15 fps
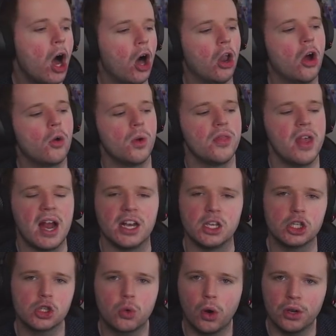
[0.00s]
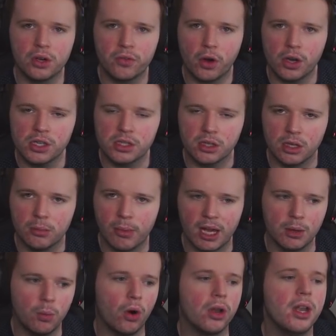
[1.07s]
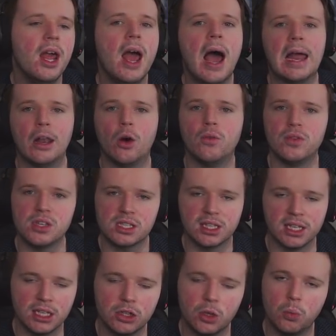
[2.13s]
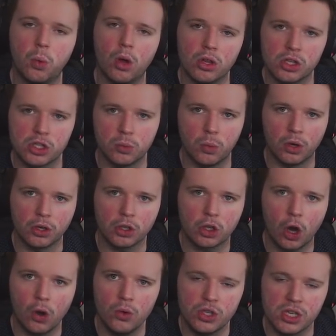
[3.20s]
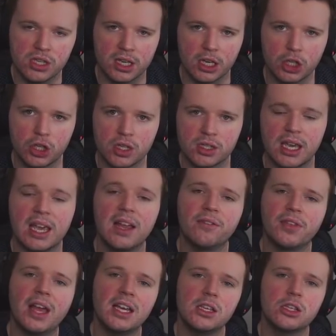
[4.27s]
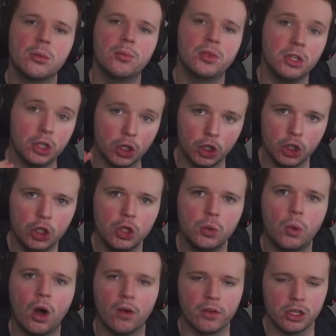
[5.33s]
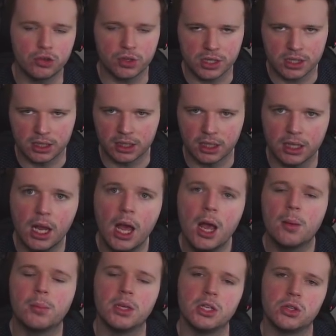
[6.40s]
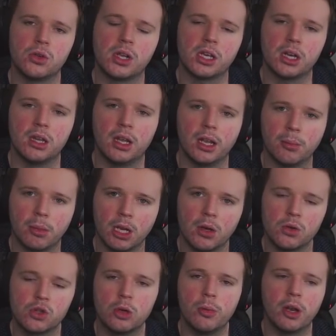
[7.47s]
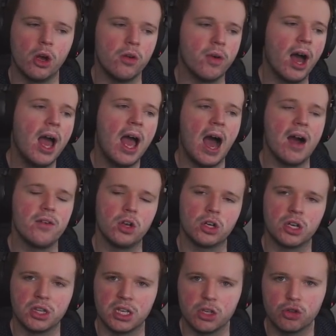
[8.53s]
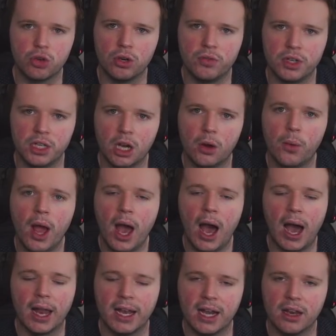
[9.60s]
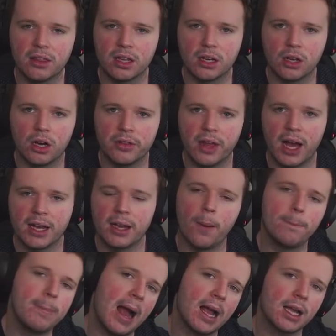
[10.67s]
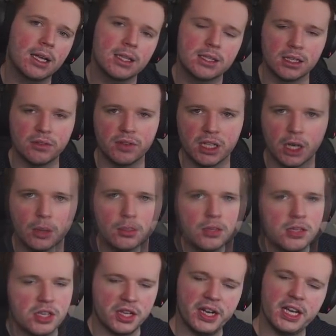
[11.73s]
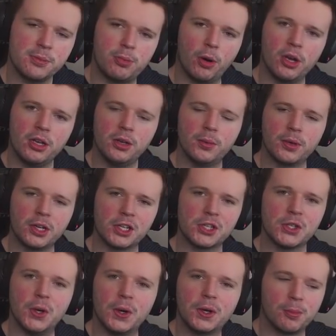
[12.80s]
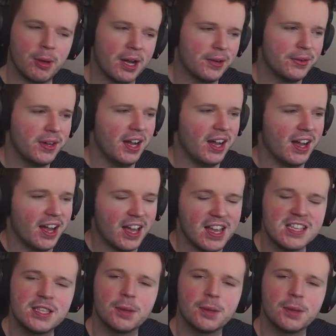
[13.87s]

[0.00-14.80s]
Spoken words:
along with any squad advice that you may want, and obviously the one-to-one coaching sessions. If that is something that you are interested in, please do click on the link below to come on over, have a look at the intro video and anything like that. Now back to the video. So the next point we're going to talk about is the